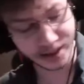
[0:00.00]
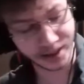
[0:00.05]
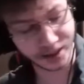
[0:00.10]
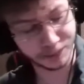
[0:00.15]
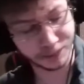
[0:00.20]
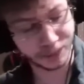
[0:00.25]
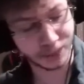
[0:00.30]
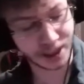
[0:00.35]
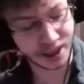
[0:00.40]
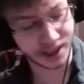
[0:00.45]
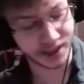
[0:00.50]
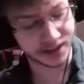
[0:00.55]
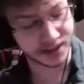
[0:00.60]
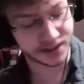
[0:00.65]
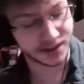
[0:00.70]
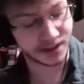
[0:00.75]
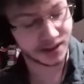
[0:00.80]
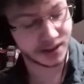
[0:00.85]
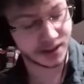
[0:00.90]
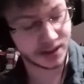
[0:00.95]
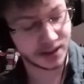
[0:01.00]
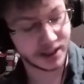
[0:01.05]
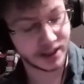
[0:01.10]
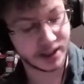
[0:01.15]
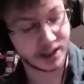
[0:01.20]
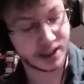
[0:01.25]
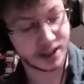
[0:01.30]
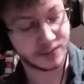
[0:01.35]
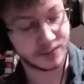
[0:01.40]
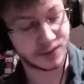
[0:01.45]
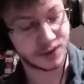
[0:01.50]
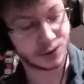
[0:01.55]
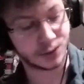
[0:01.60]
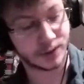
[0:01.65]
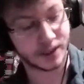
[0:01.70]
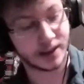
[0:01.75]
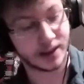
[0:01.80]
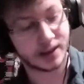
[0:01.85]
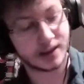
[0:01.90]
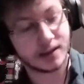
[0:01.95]
box, it comes
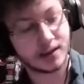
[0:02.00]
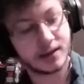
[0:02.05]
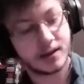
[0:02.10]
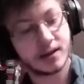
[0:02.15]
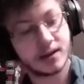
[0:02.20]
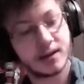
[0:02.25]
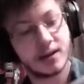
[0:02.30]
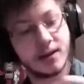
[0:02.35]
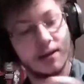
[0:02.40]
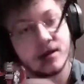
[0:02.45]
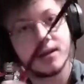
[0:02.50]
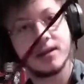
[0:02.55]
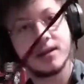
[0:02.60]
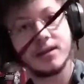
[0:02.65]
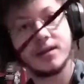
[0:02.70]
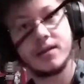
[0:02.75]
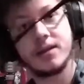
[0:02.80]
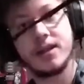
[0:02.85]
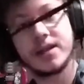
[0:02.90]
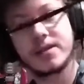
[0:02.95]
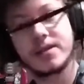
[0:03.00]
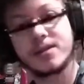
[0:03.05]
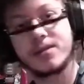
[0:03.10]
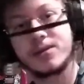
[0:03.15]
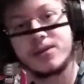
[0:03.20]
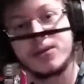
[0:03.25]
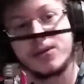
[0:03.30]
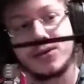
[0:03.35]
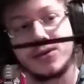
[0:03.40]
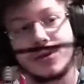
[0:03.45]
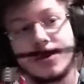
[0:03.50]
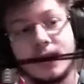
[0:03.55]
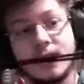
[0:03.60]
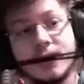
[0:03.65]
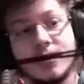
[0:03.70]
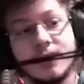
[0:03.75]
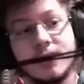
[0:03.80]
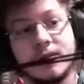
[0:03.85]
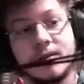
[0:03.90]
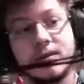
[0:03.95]
with this little cord,
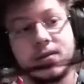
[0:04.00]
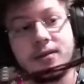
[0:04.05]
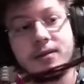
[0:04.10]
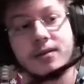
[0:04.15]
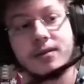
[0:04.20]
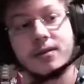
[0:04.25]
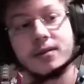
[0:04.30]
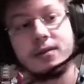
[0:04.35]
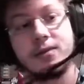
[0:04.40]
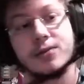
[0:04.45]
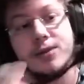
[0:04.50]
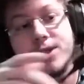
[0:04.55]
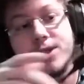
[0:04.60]
which